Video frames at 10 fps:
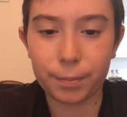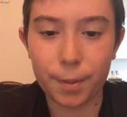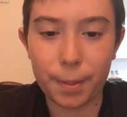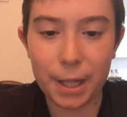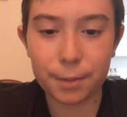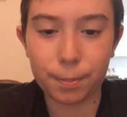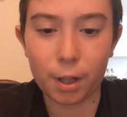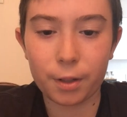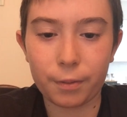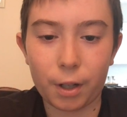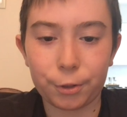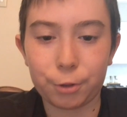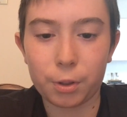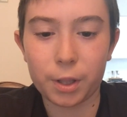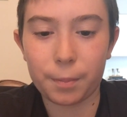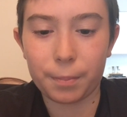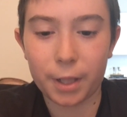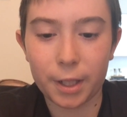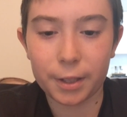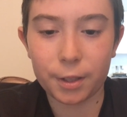the best part of all Jordan
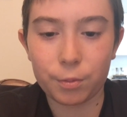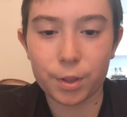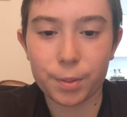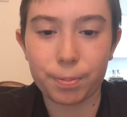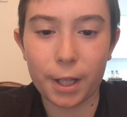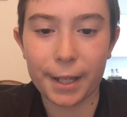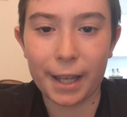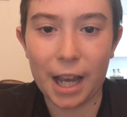Binnington was playing